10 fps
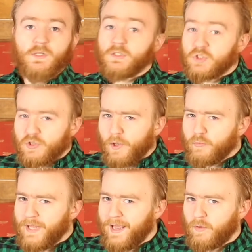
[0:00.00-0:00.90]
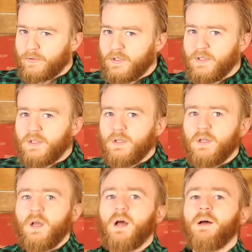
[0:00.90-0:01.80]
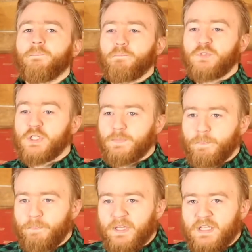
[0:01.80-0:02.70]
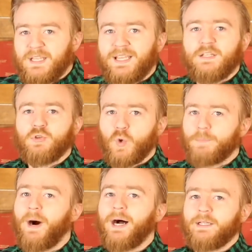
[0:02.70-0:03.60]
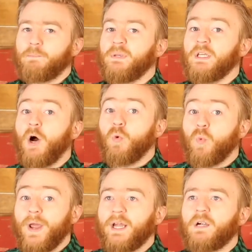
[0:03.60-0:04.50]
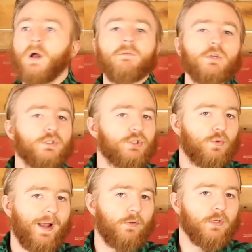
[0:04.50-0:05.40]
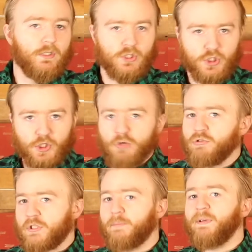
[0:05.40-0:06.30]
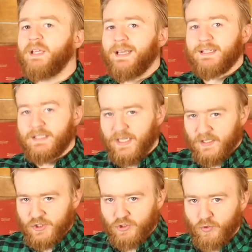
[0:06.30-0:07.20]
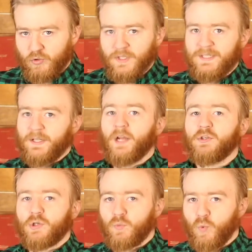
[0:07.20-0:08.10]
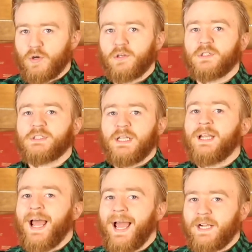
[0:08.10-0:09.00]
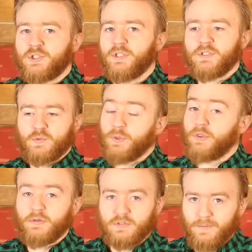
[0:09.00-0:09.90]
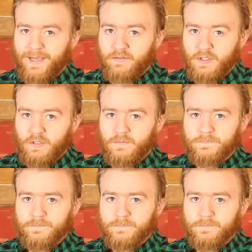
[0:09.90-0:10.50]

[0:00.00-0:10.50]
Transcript: Slow down. Just be in your body. Be aware of your surroundings. Choose to be intentional in your words and actions with those around you.